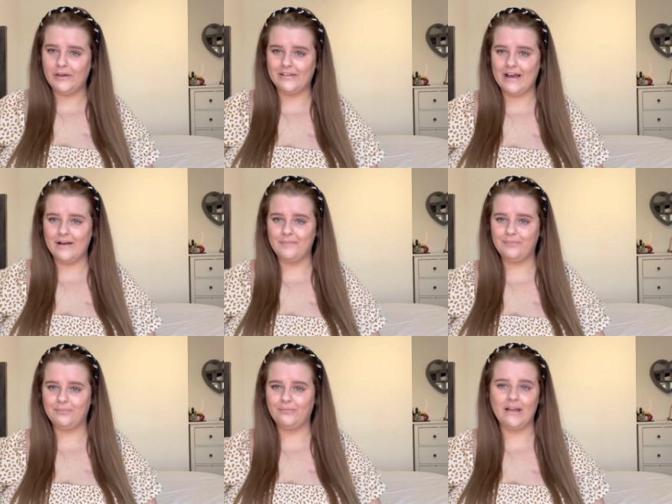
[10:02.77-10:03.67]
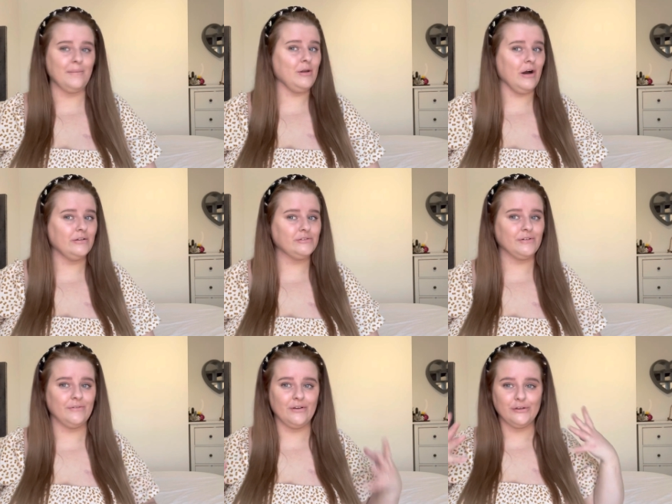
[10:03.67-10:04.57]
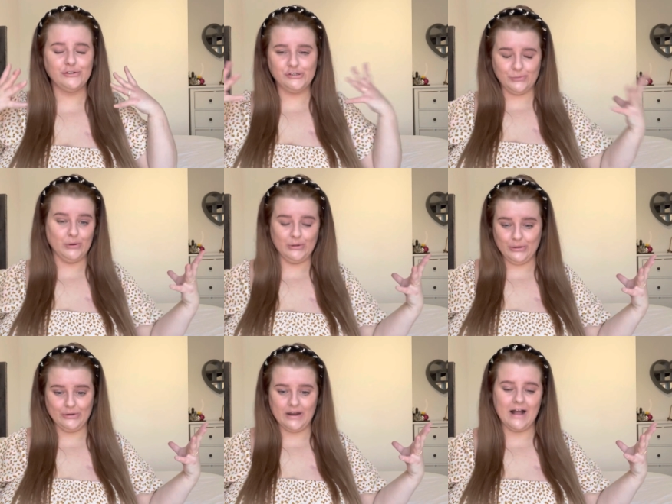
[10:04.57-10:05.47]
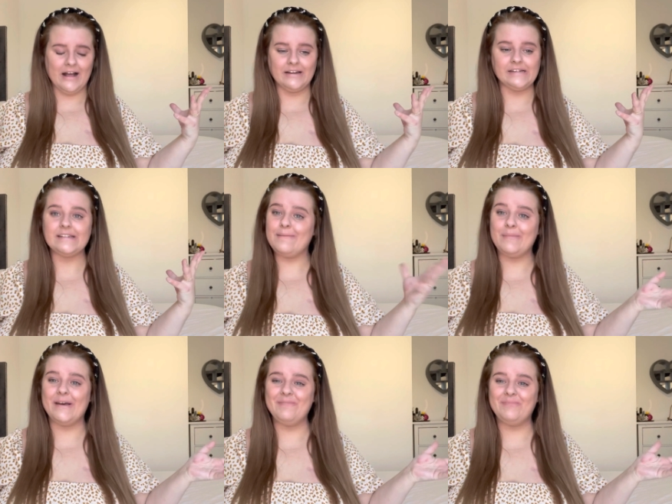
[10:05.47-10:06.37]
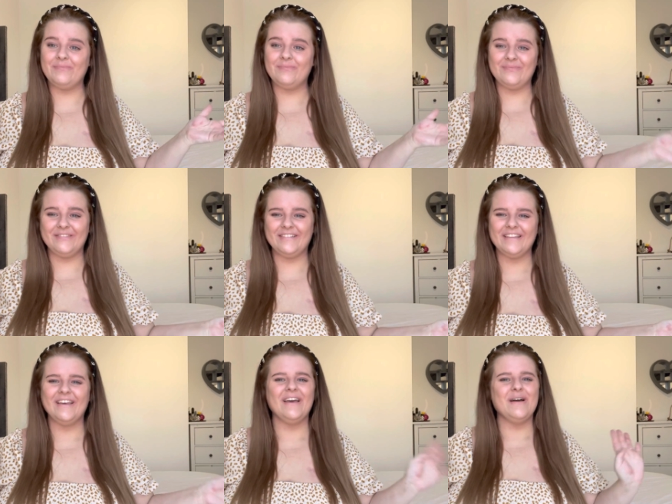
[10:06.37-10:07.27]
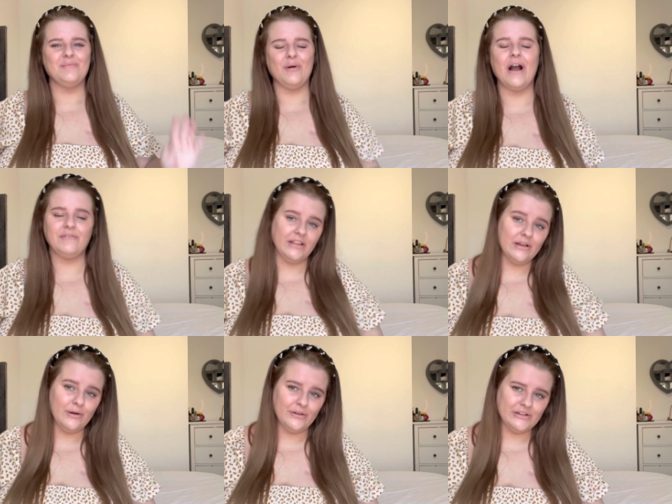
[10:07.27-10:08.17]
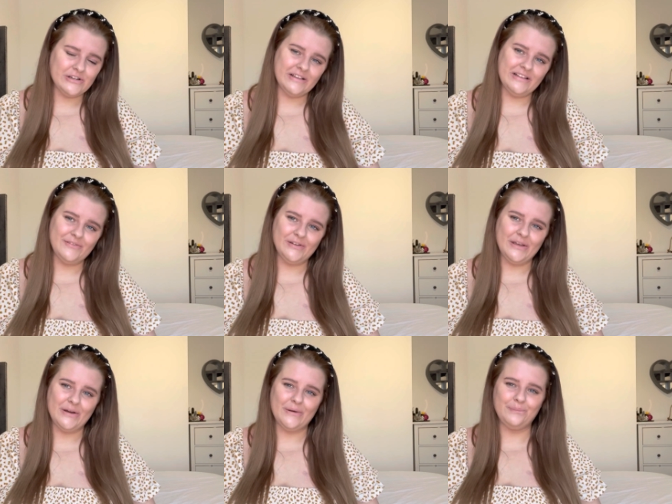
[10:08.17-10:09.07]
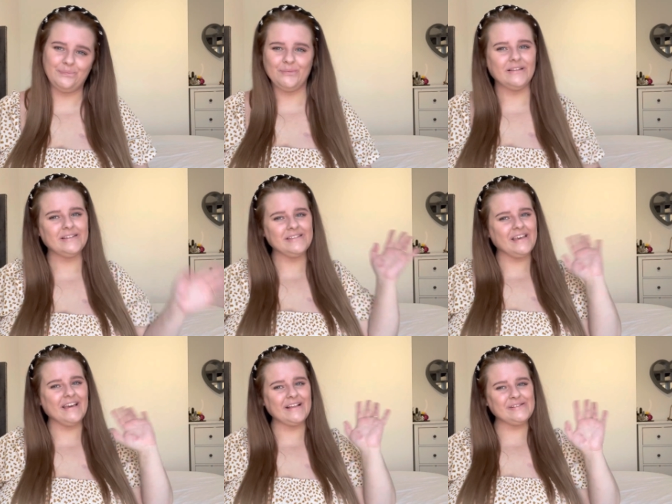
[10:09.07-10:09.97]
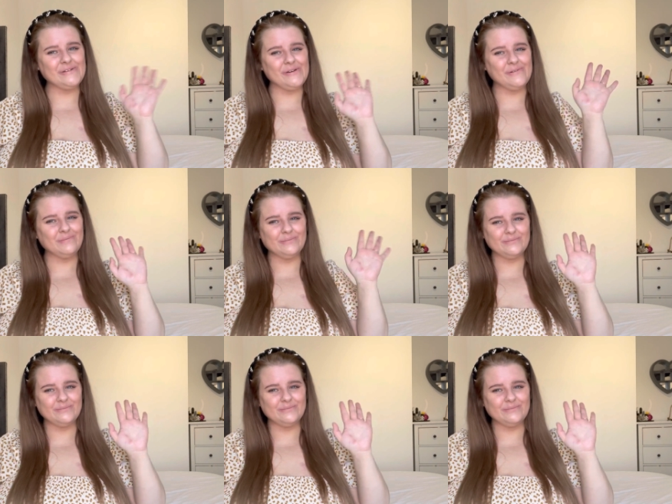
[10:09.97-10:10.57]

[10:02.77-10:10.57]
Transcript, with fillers: that I'm not swollen and in pain. But I really hope you enjoyed this video. See you again soon.